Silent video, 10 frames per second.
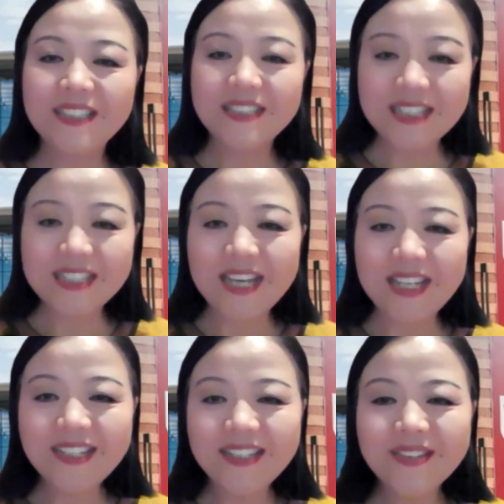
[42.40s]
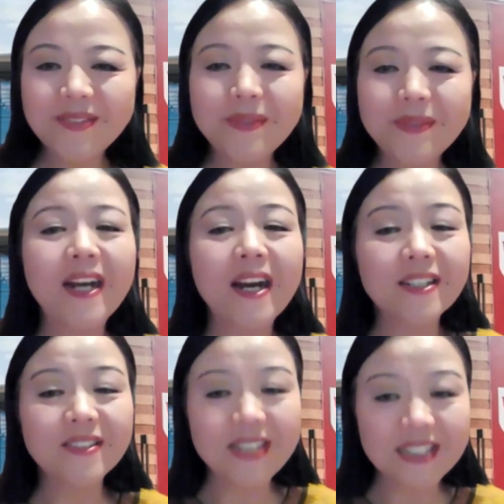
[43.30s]
Today, we are
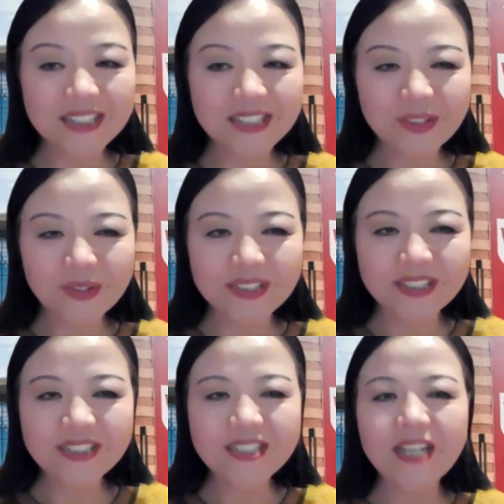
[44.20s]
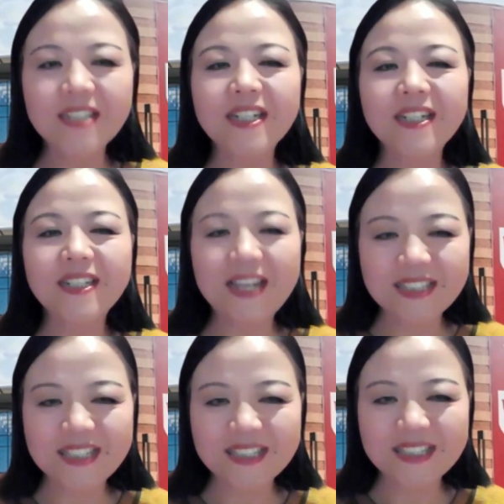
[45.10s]
greatly honored and
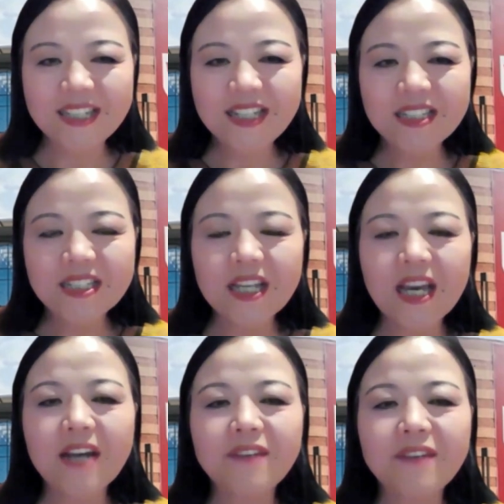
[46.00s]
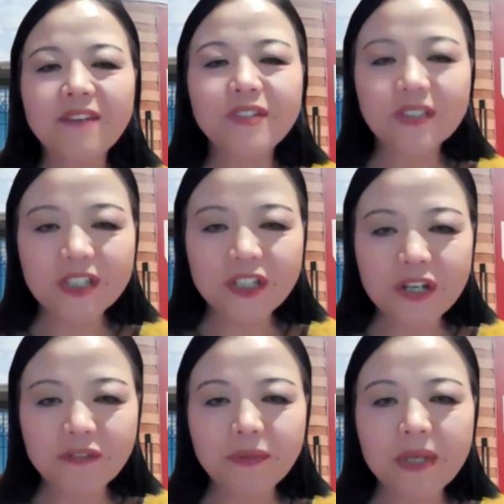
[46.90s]
delighted to have Dr.
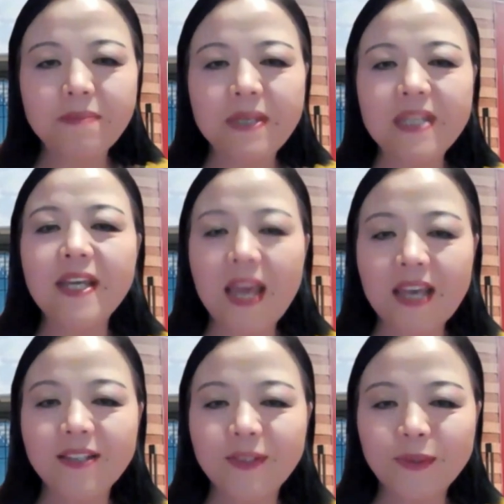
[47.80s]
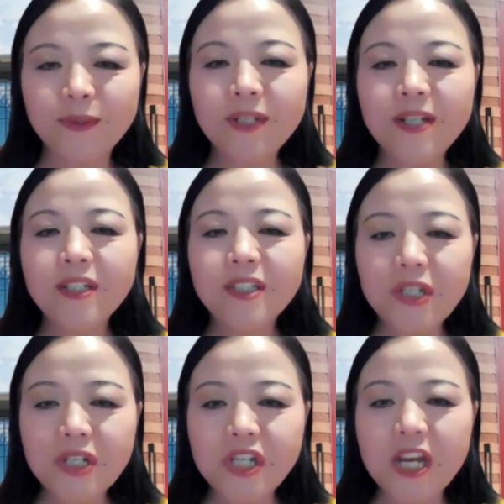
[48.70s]
Geoff Raby AO
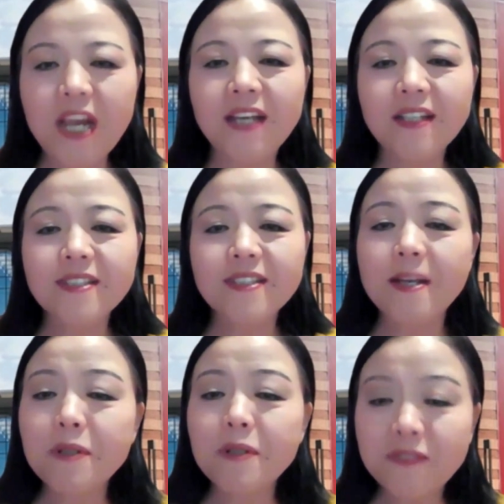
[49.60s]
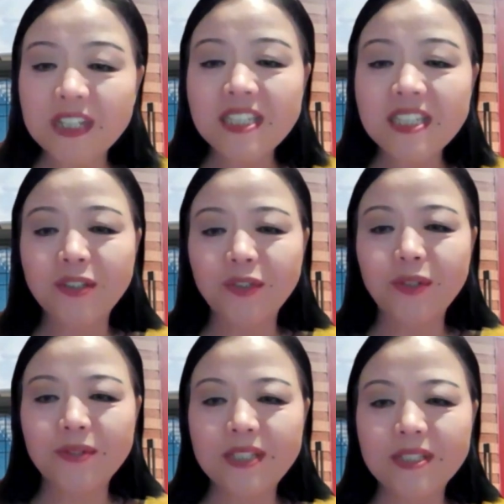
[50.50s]
to share some of his
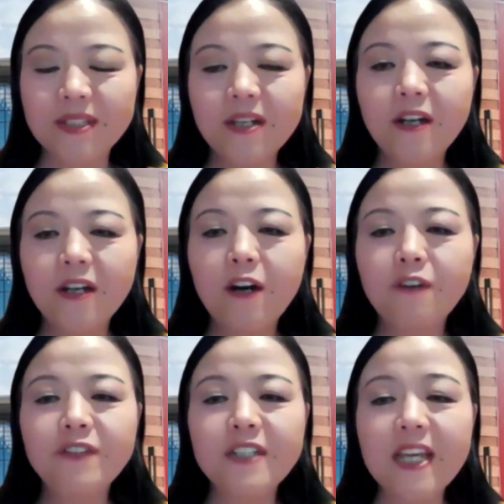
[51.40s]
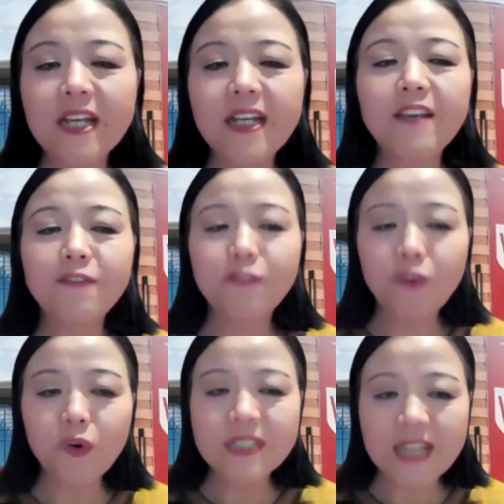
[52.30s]
stories of nearly
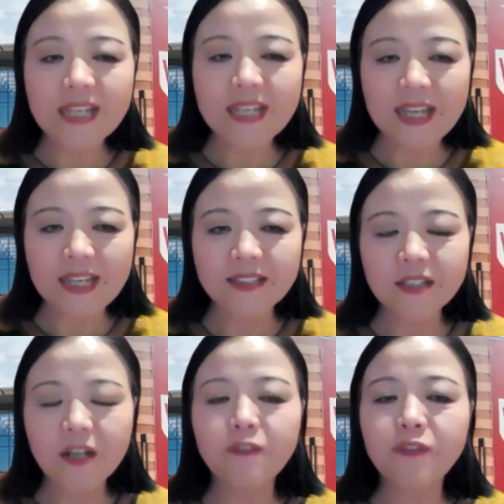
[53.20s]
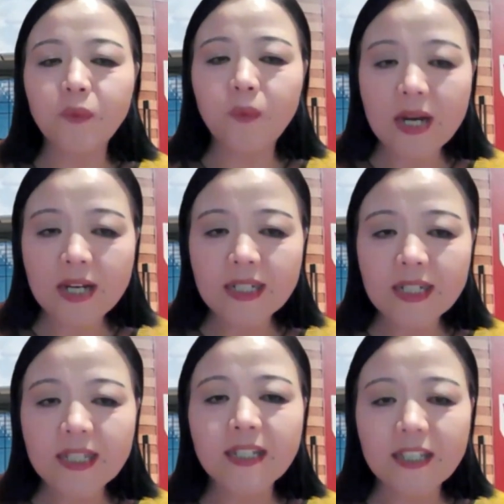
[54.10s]
4 decades of work
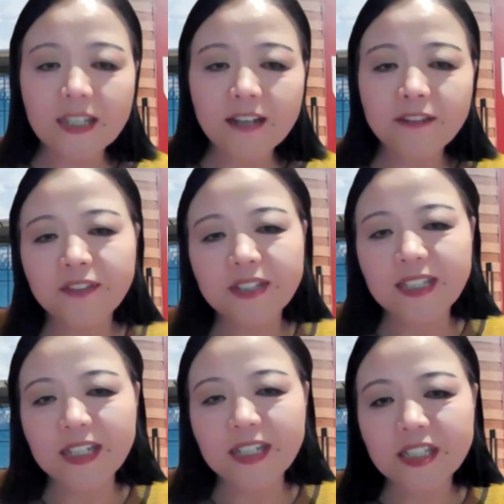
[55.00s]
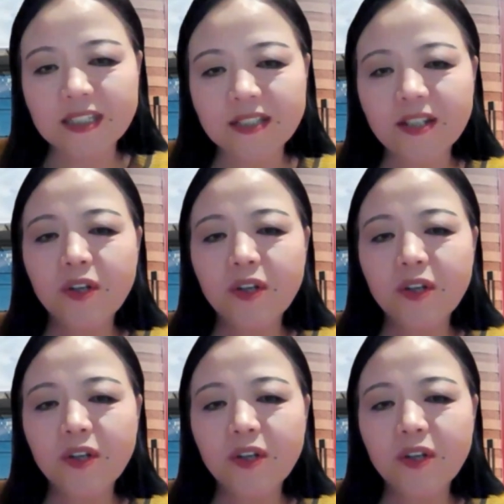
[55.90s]
and life connections